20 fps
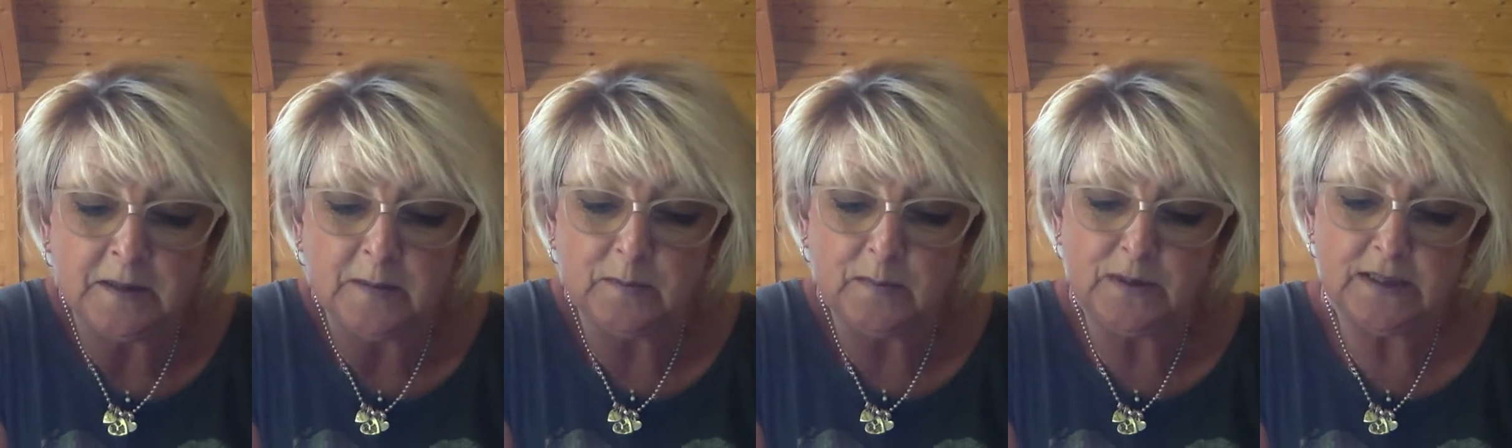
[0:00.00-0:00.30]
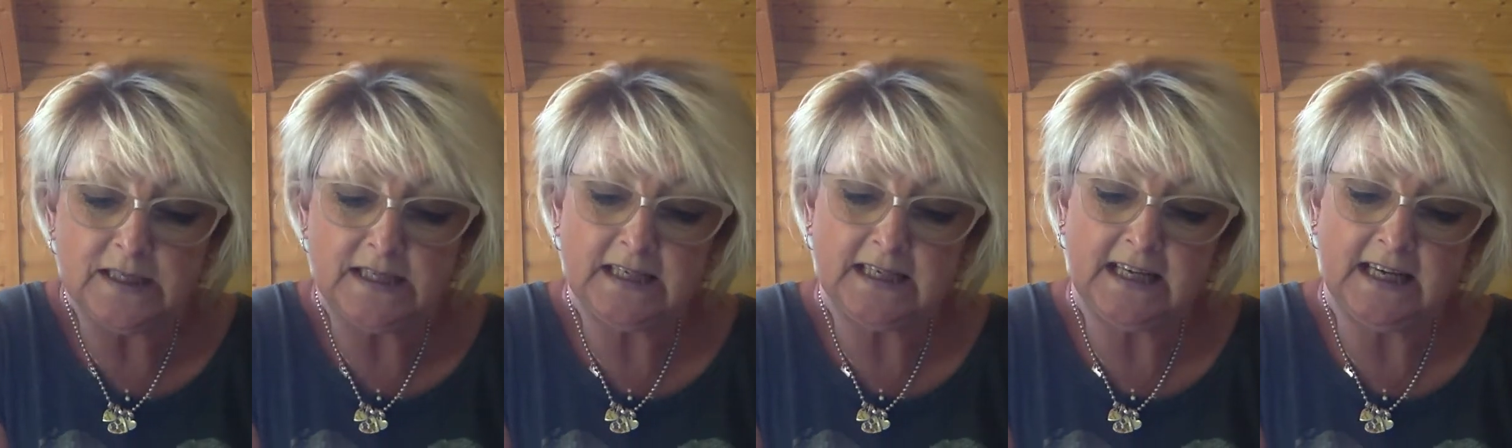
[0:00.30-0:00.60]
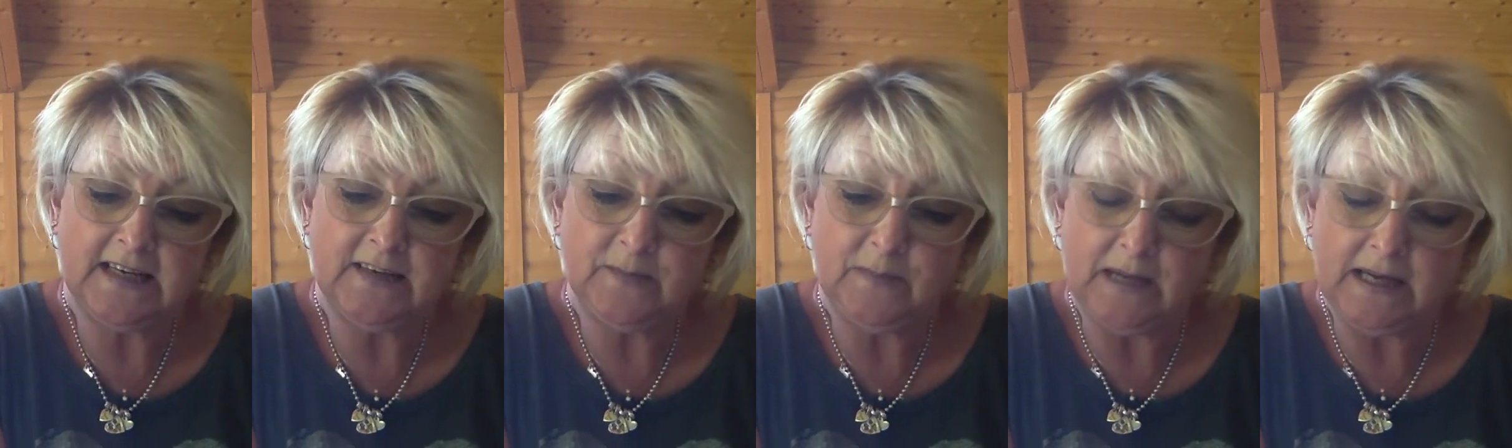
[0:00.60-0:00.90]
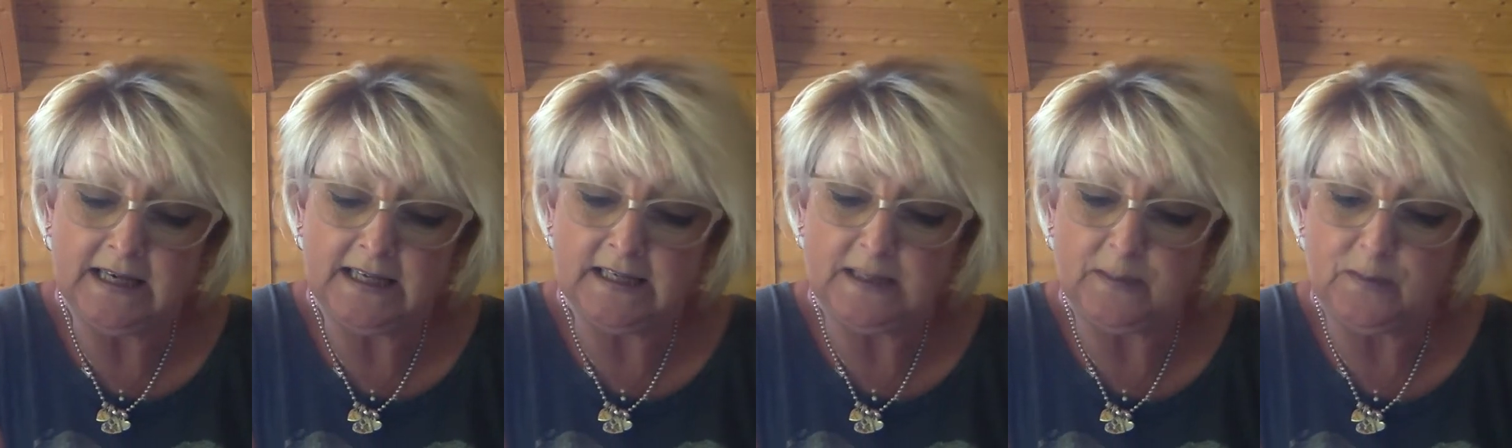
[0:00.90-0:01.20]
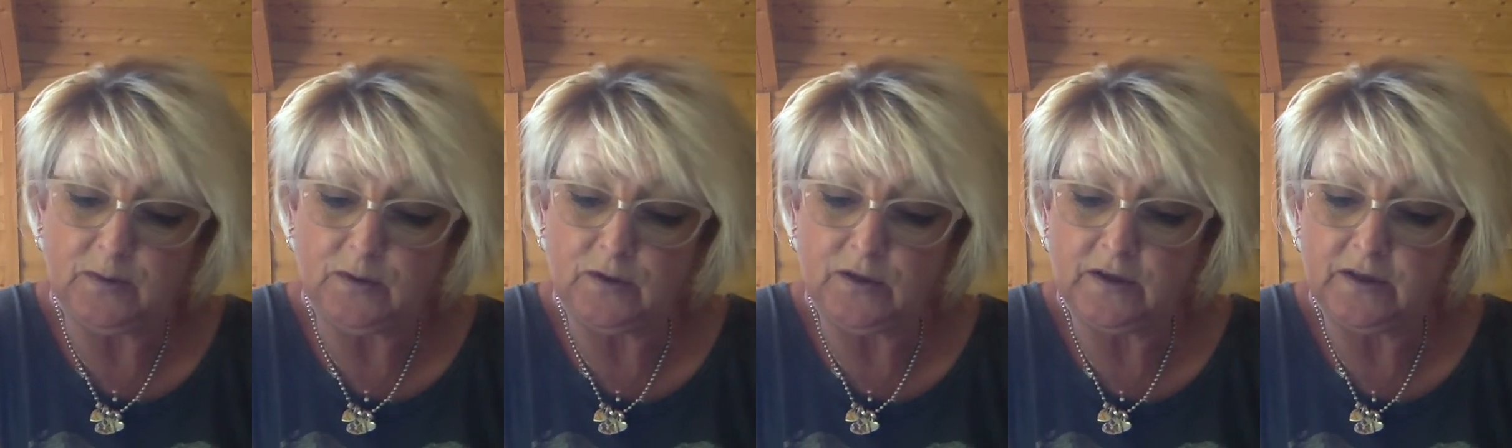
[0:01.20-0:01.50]
Buster gave Max a
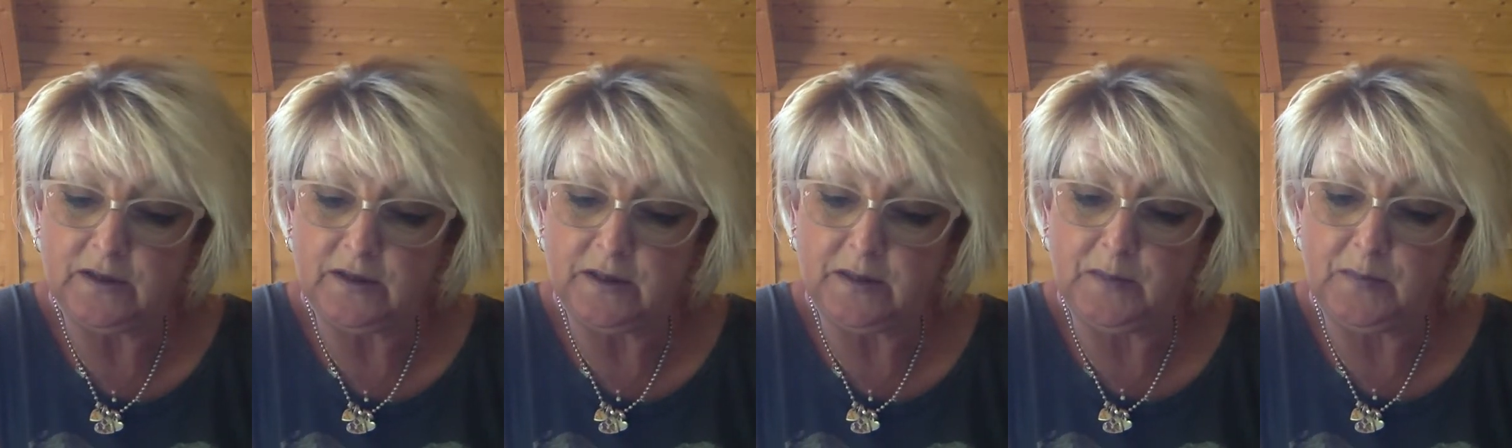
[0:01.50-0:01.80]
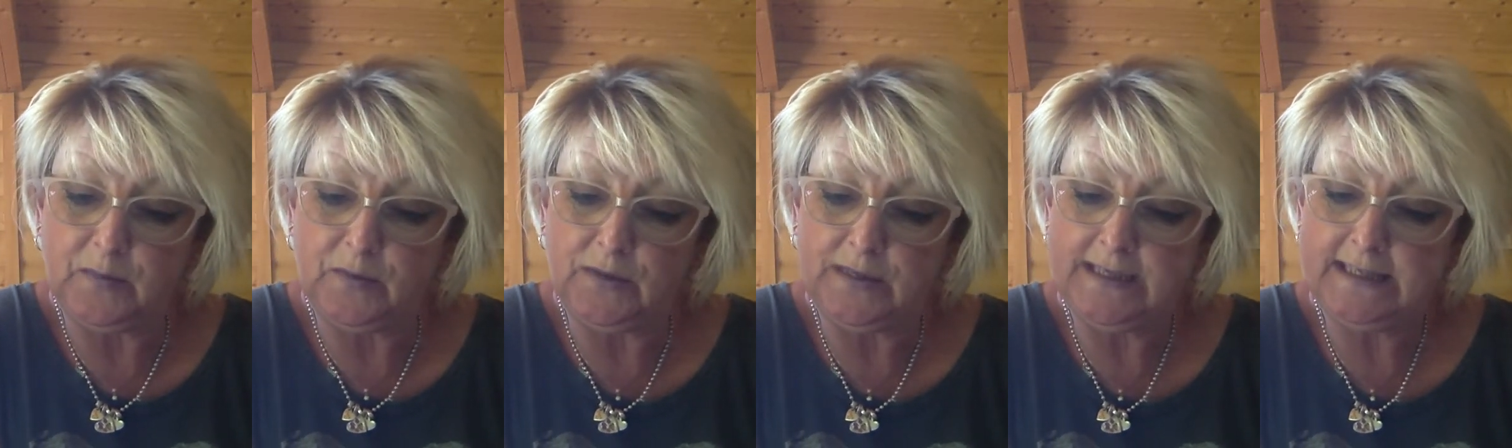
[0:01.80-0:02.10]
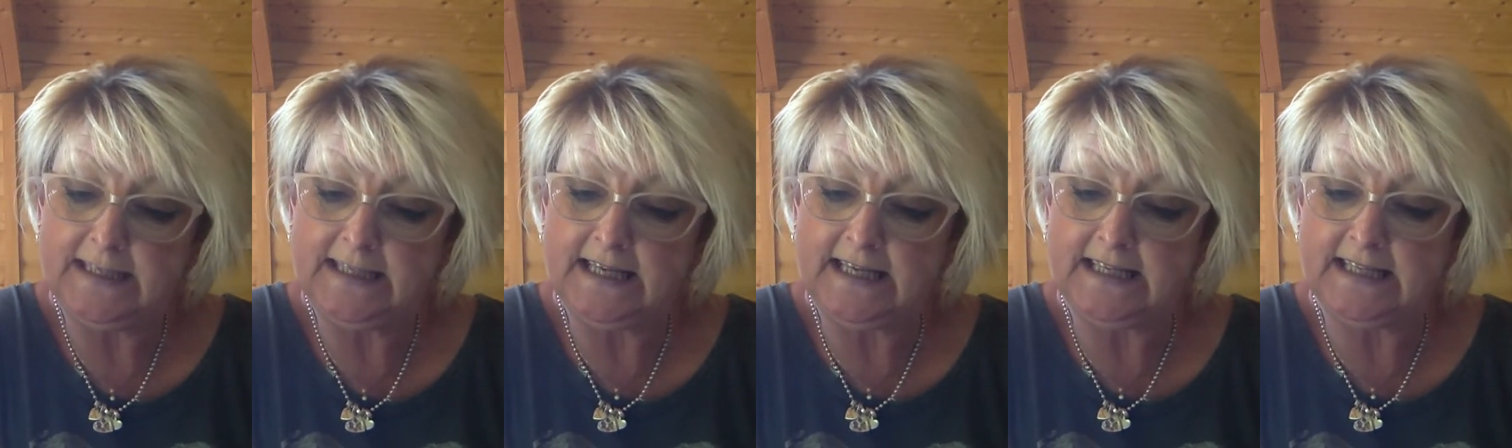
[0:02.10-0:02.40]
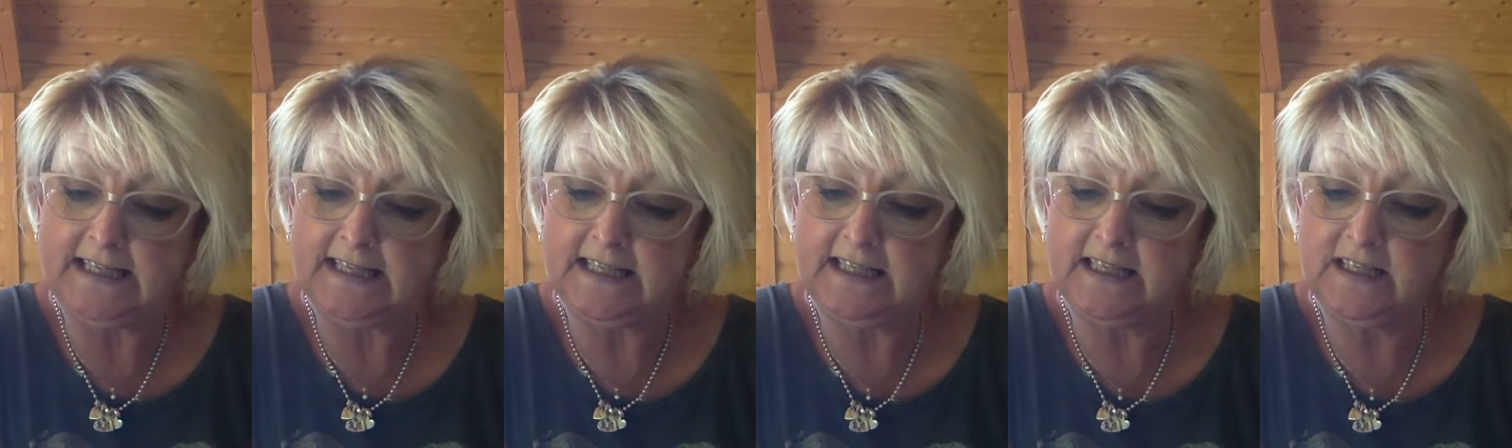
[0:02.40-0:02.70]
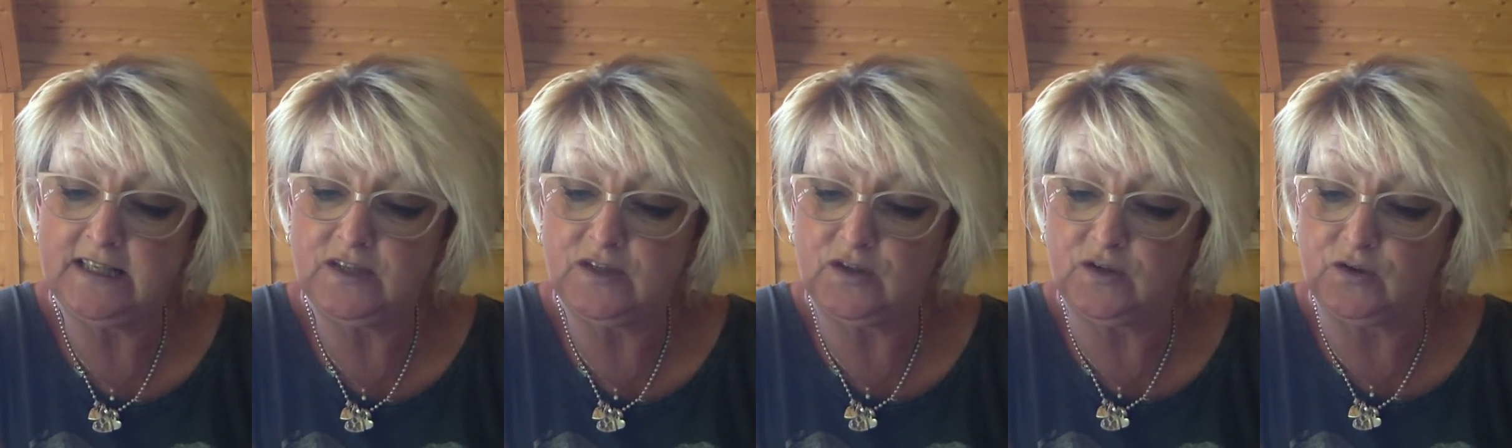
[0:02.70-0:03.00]
book. The princess in
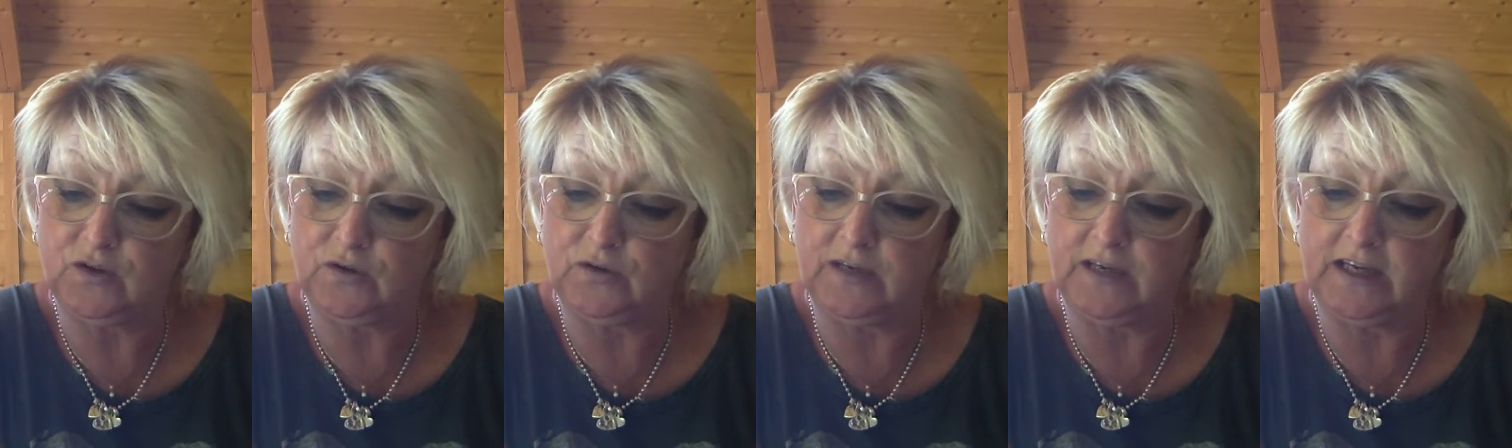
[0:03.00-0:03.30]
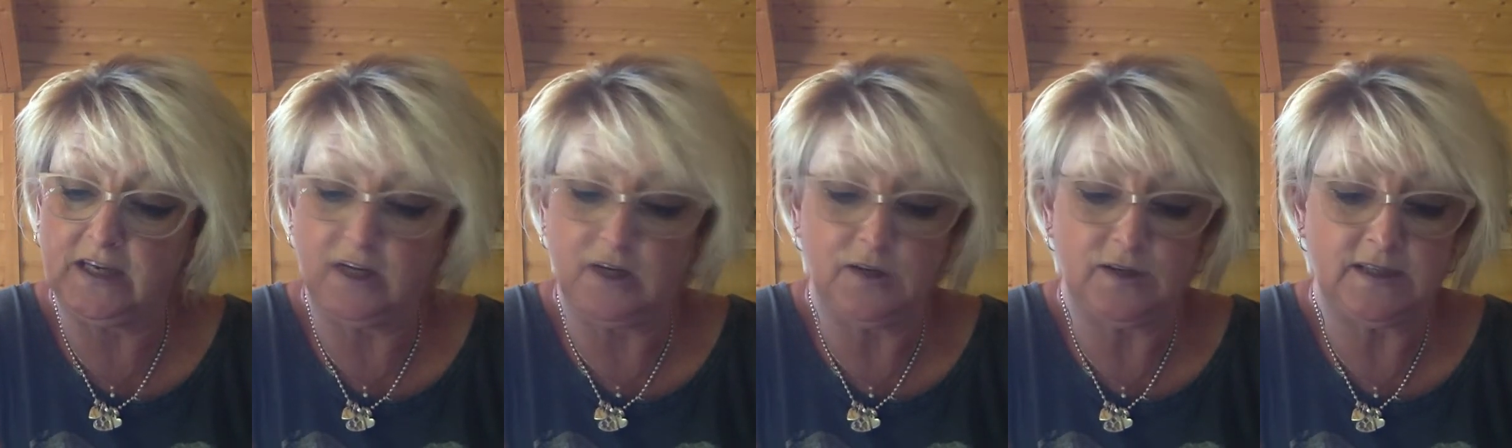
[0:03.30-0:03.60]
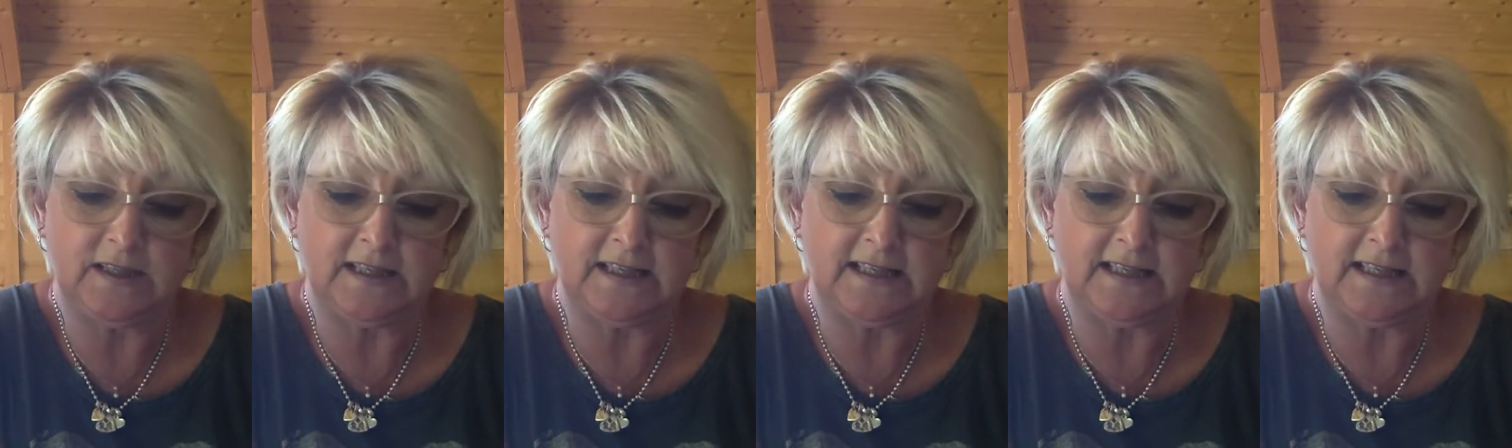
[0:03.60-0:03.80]
this story goes to